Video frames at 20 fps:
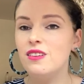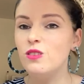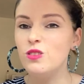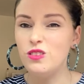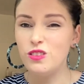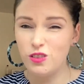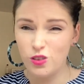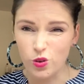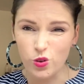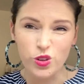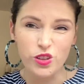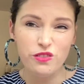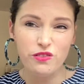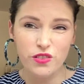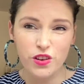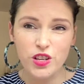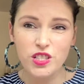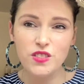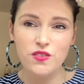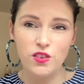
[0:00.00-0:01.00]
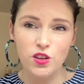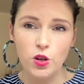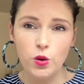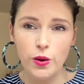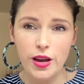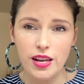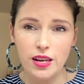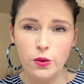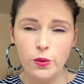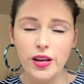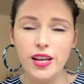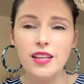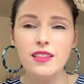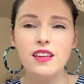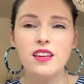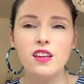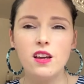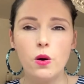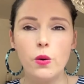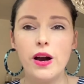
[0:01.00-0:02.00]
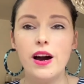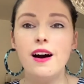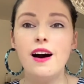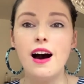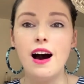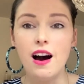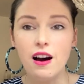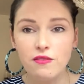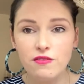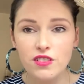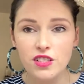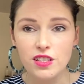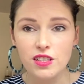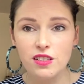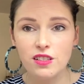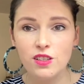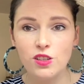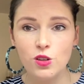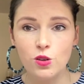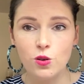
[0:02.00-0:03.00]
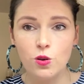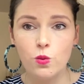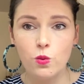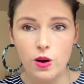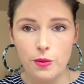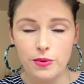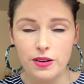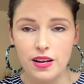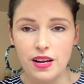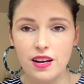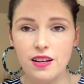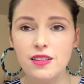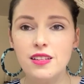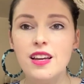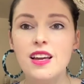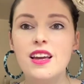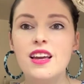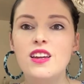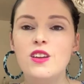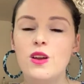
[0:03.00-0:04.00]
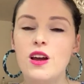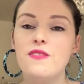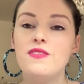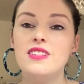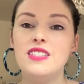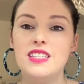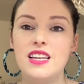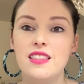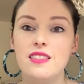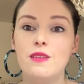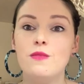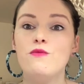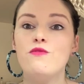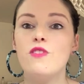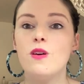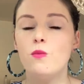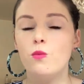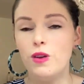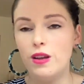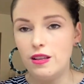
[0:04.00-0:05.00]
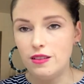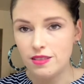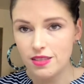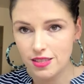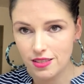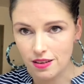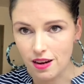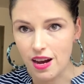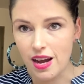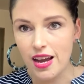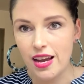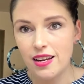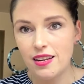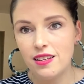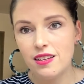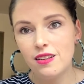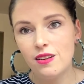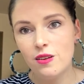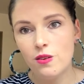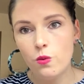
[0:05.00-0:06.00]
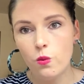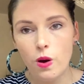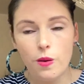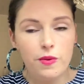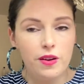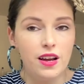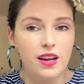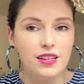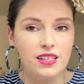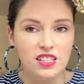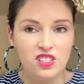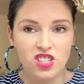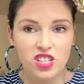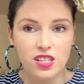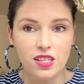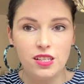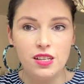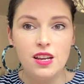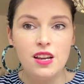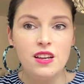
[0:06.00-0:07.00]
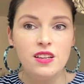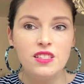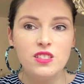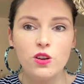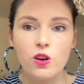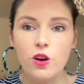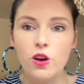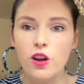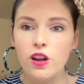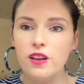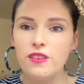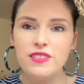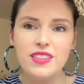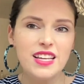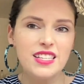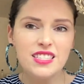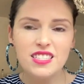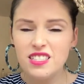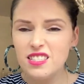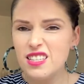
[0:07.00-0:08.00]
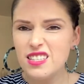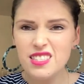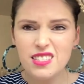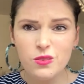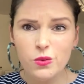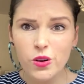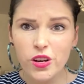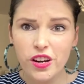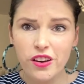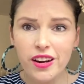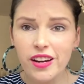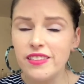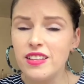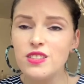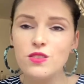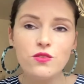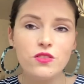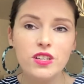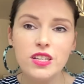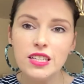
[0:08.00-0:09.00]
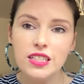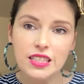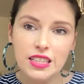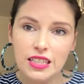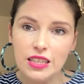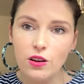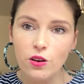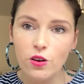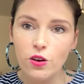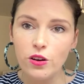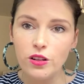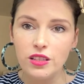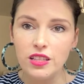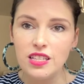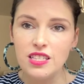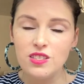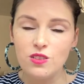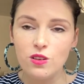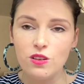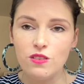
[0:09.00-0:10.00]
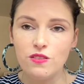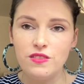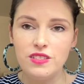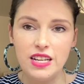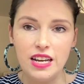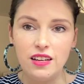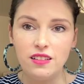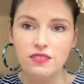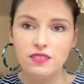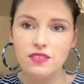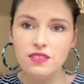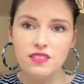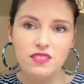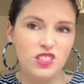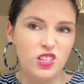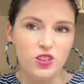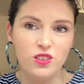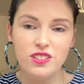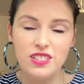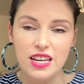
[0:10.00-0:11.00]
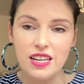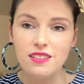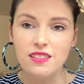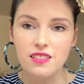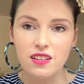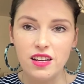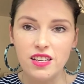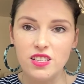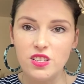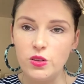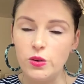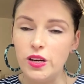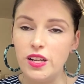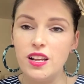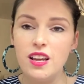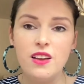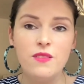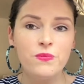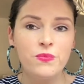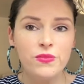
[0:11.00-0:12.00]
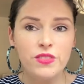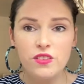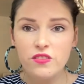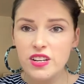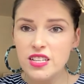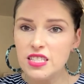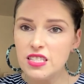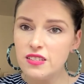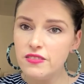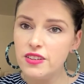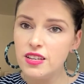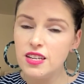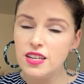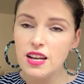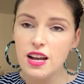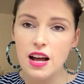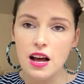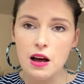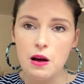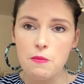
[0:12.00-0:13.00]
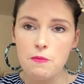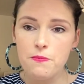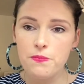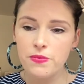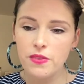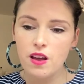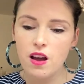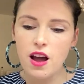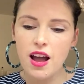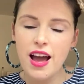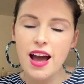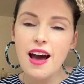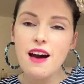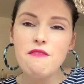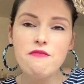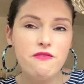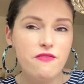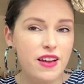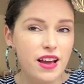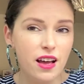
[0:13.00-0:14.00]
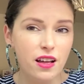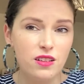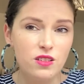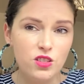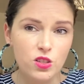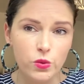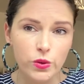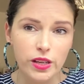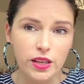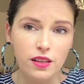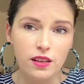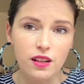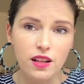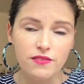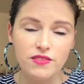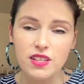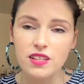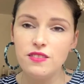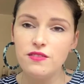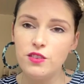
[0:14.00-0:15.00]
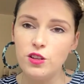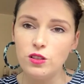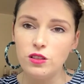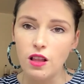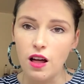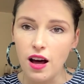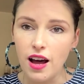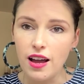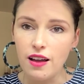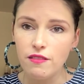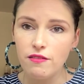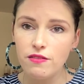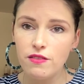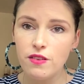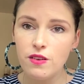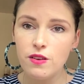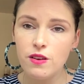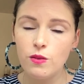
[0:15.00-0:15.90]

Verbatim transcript: or, the, or your first few anyway, that go out after your webinar. You have to send them from inside Webinar Ninja. So that's that's the workaround. That's really the only sort of down you know downside to it. The rest of it, um, I have found doing. I've done a few live